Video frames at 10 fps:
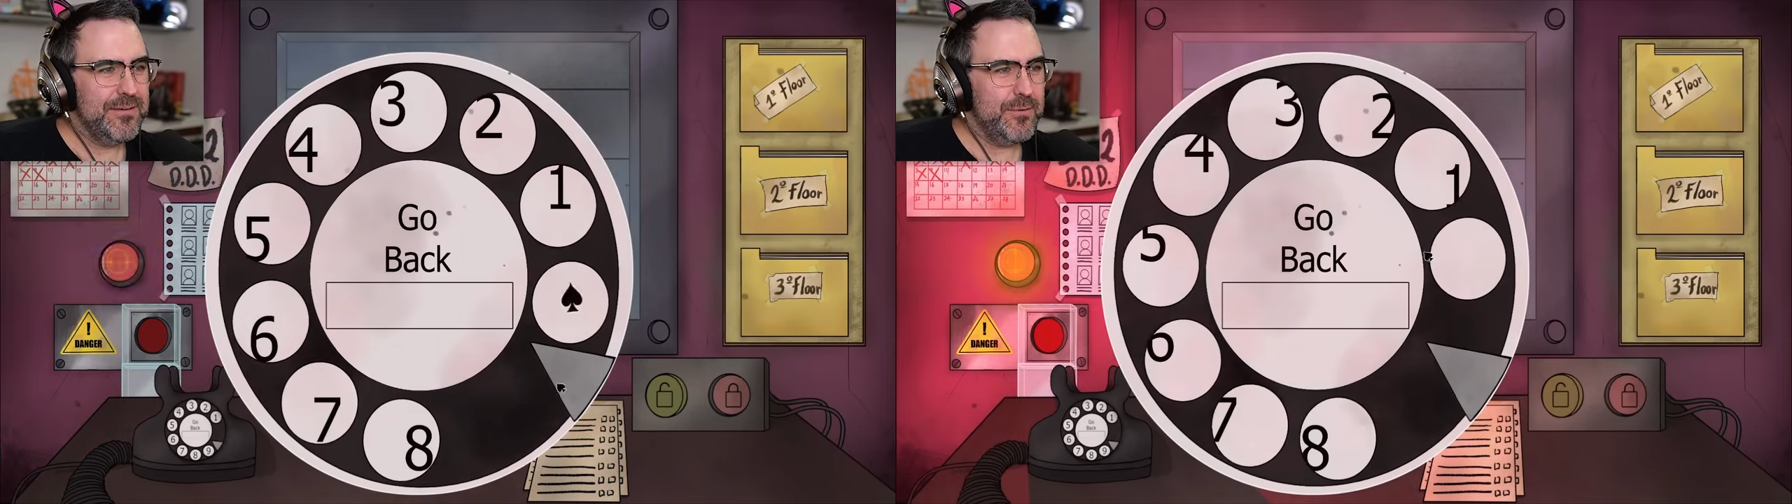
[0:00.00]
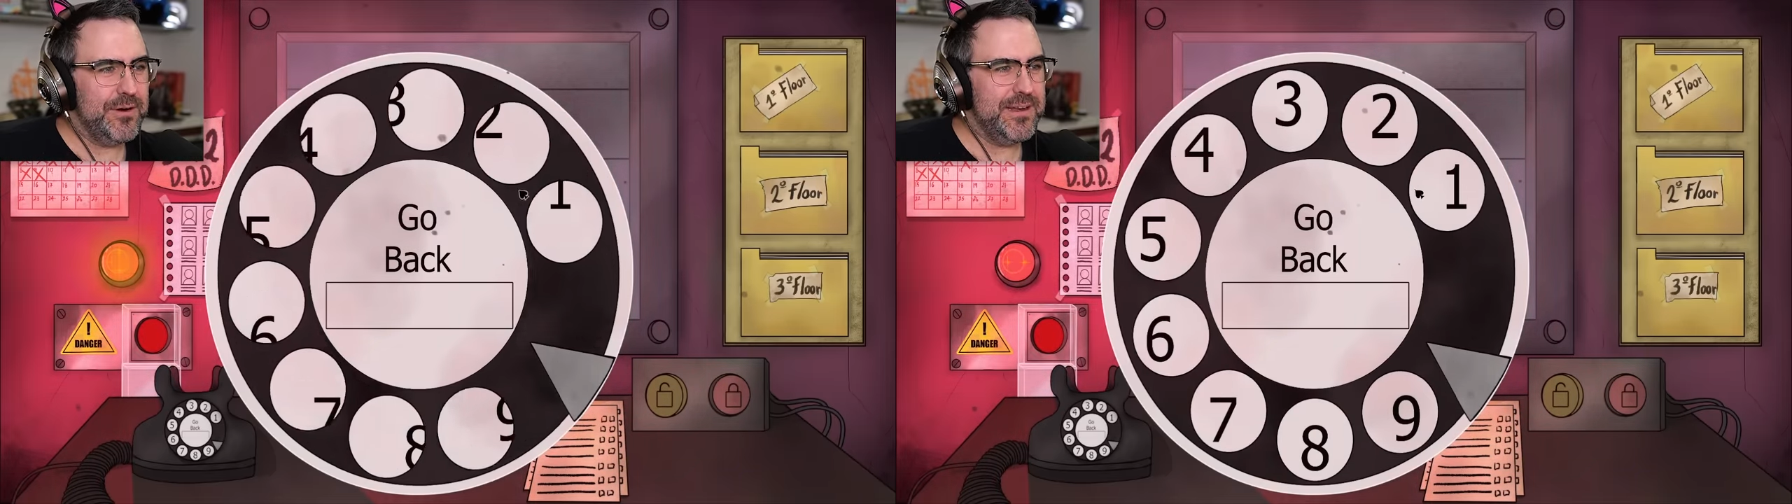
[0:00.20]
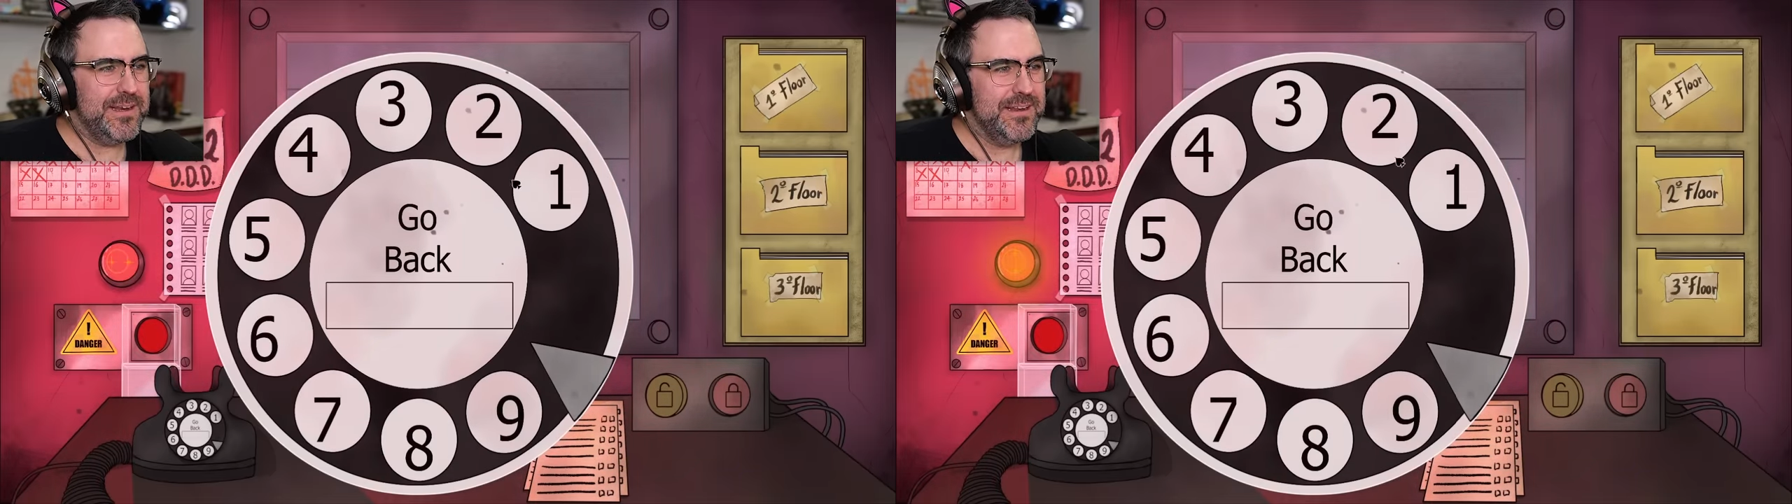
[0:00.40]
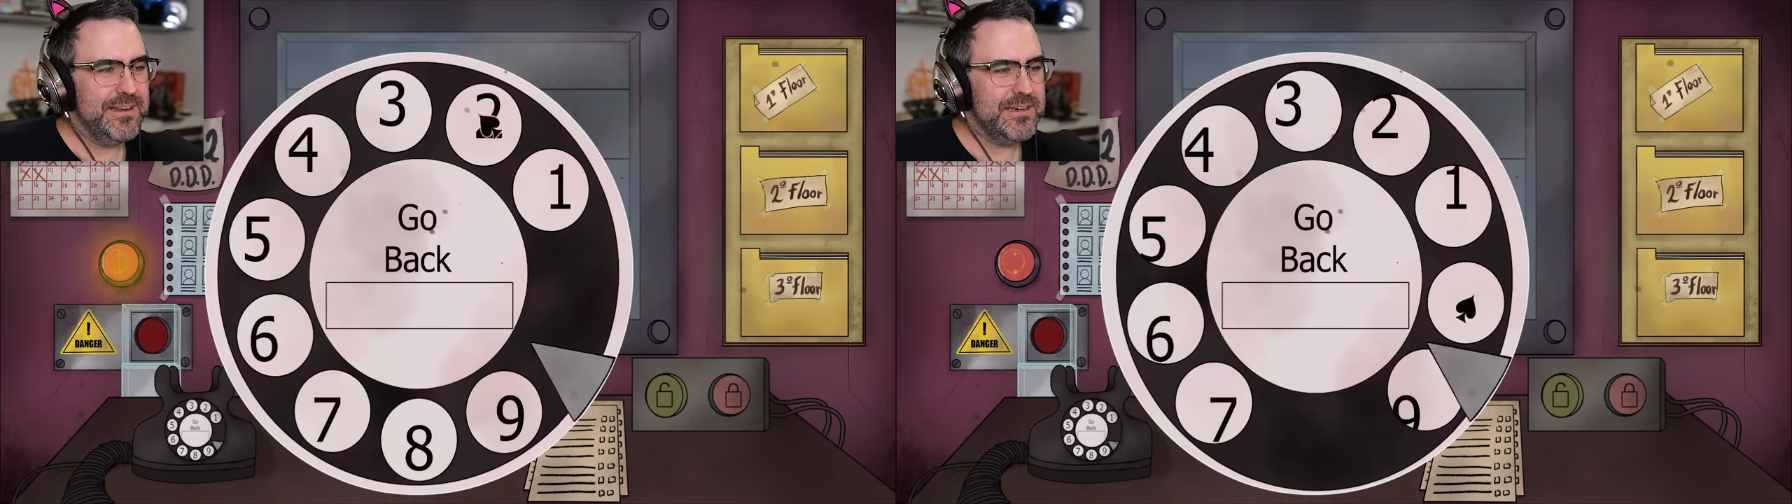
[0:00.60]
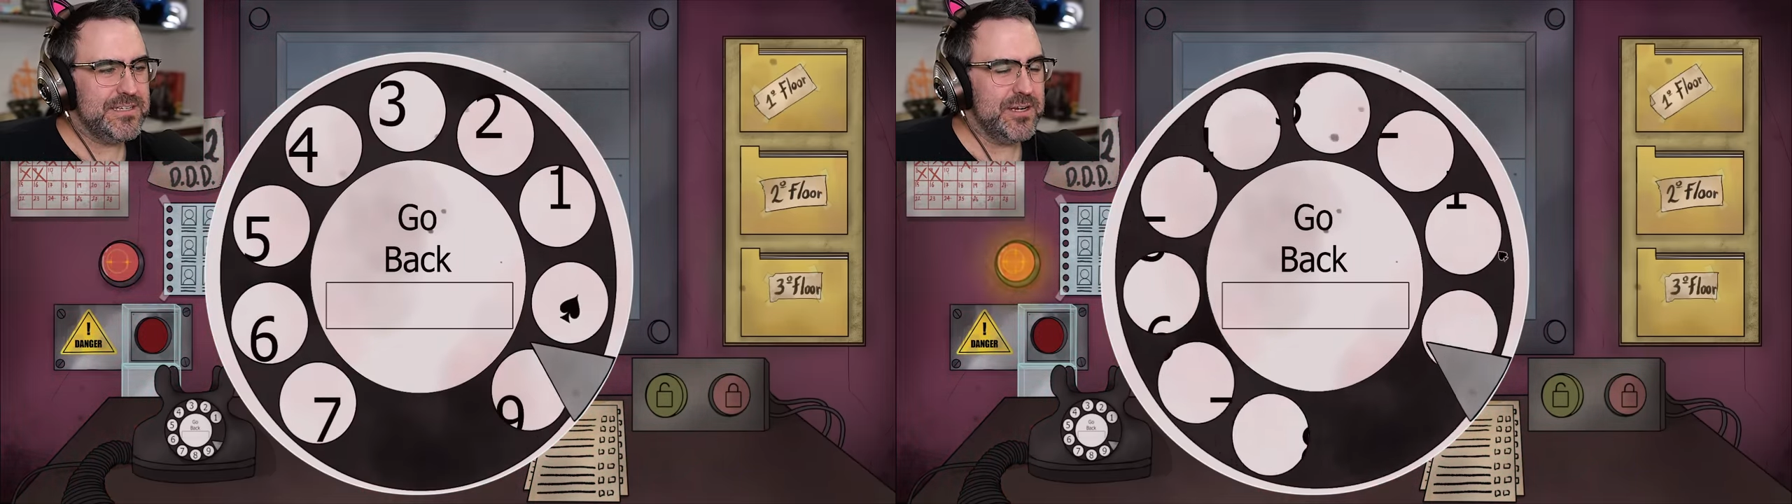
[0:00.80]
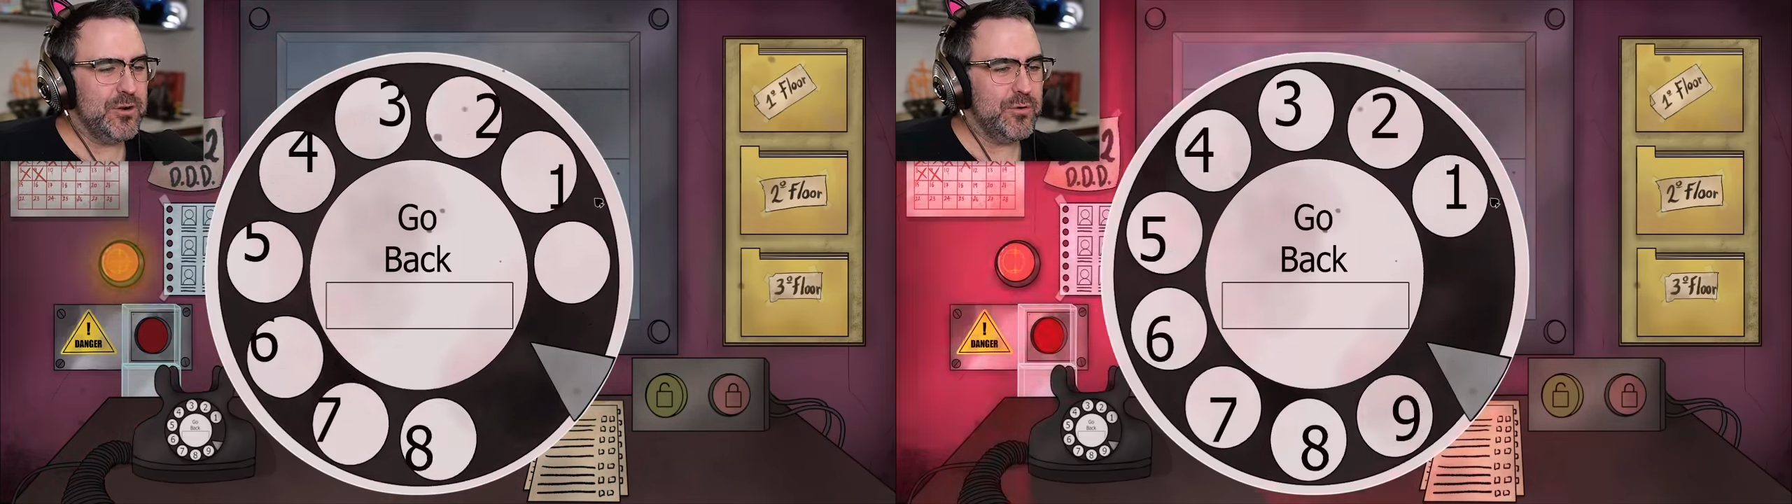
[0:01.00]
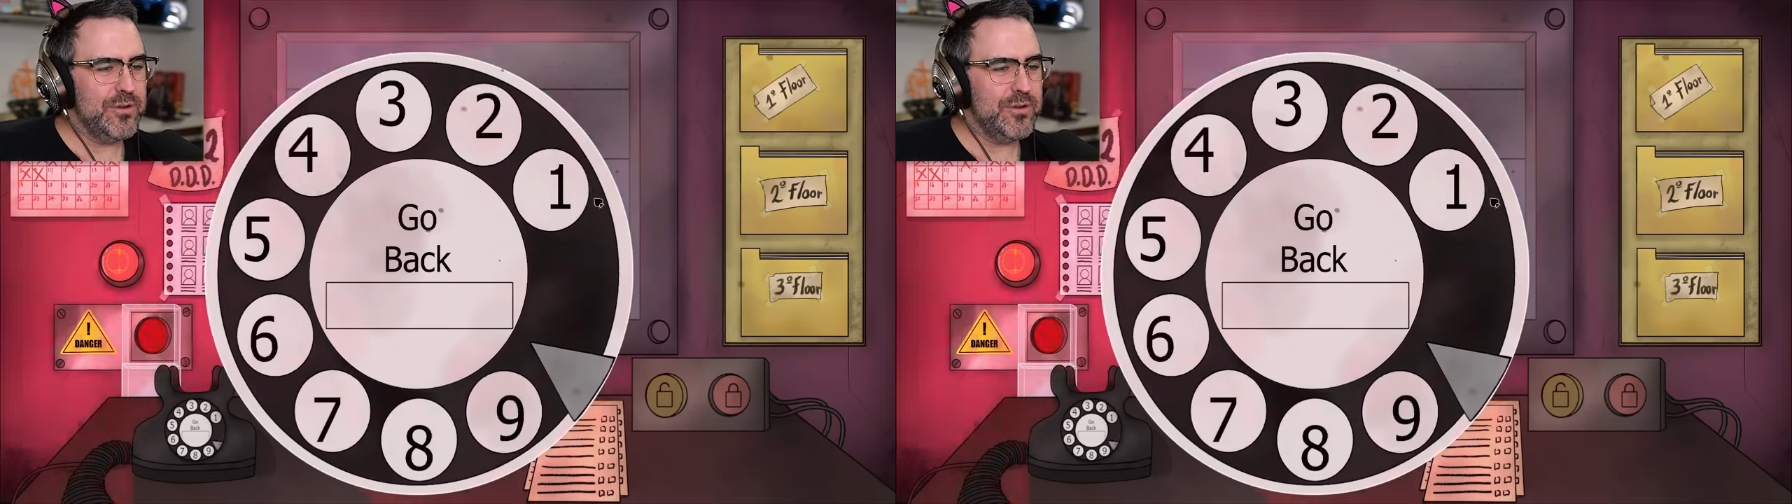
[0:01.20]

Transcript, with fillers: one, two.